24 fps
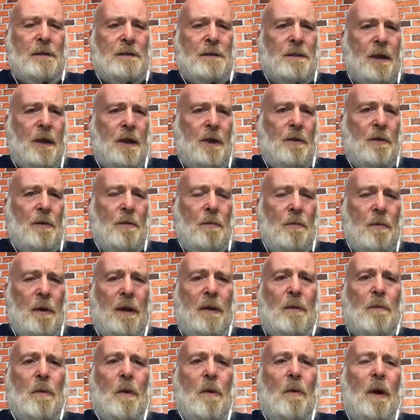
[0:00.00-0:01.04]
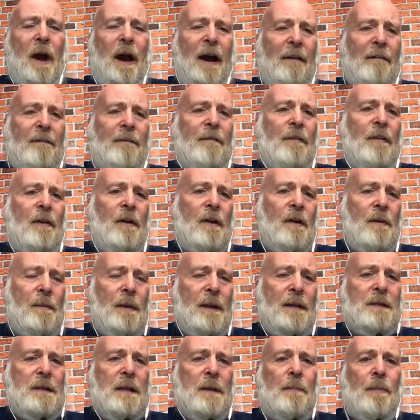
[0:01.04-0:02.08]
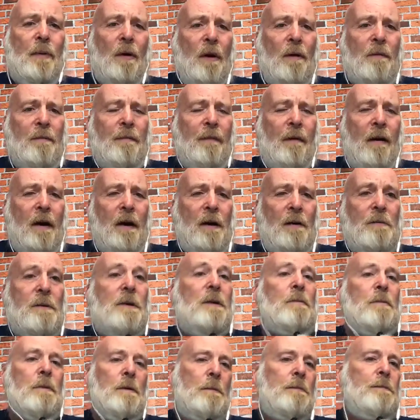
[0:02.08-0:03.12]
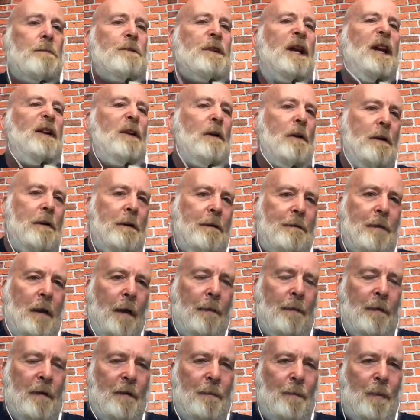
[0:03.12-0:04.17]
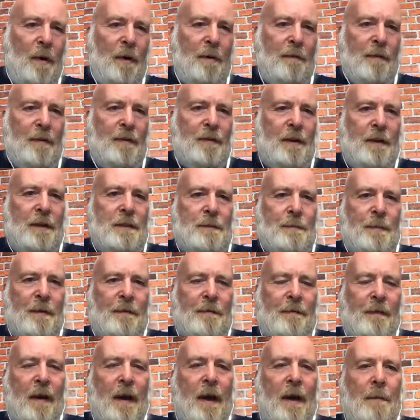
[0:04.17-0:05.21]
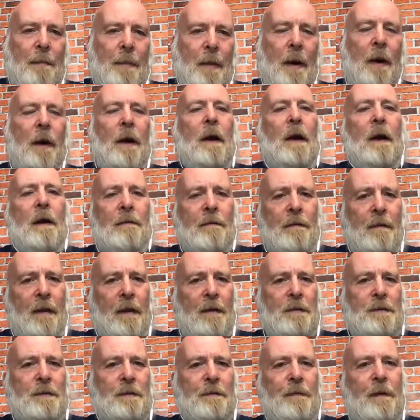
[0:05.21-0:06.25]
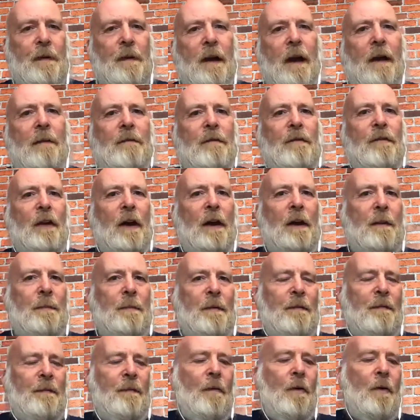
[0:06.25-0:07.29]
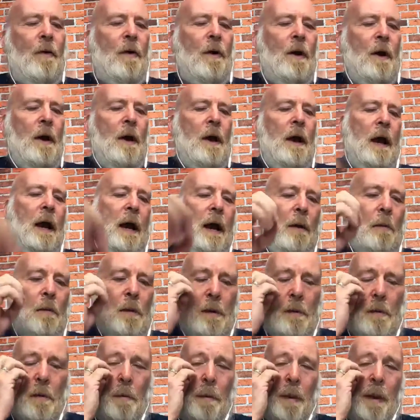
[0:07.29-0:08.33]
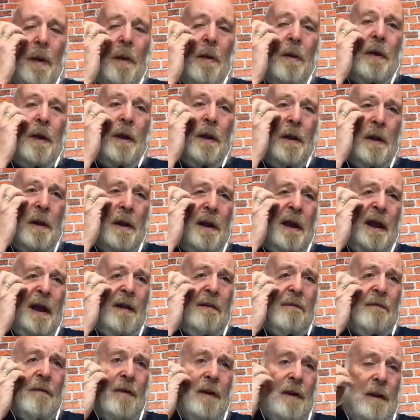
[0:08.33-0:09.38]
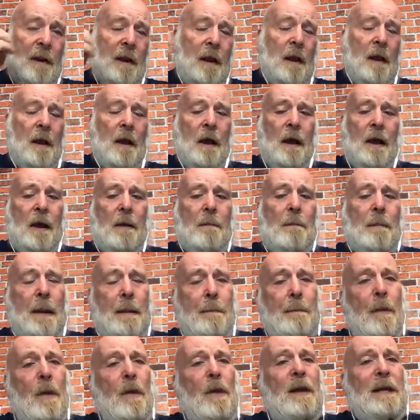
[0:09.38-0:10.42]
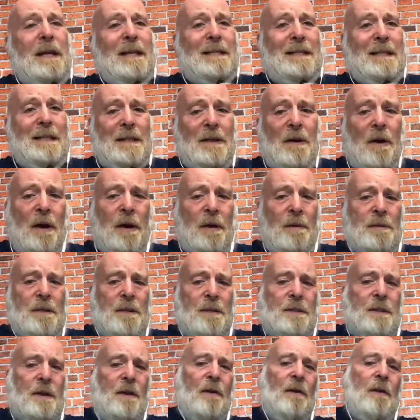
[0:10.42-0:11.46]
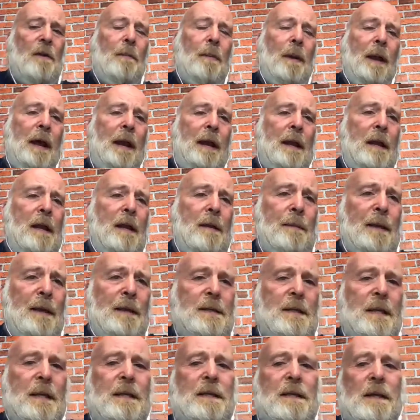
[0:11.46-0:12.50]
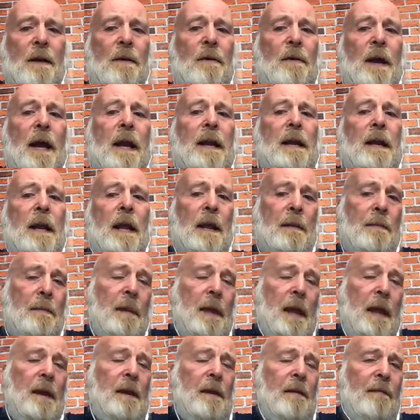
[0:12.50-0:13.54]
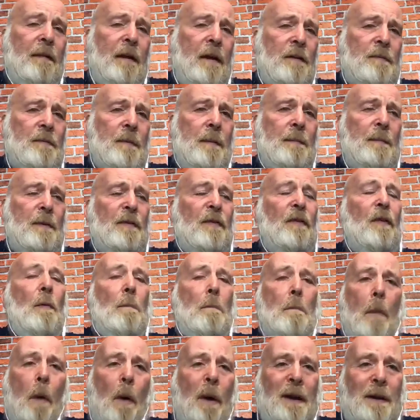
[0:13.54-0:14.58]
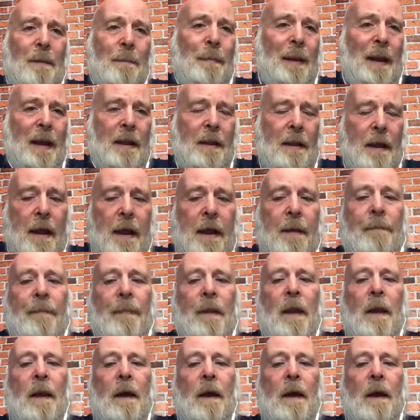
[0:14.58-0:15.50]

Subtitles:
So we will have the committee profiled. We'll generally have done this previously, to be fair, but for those of you that haven't done it before, we will be looking at every member that is entitled to sit on the planning committee. So any of those members that might be there,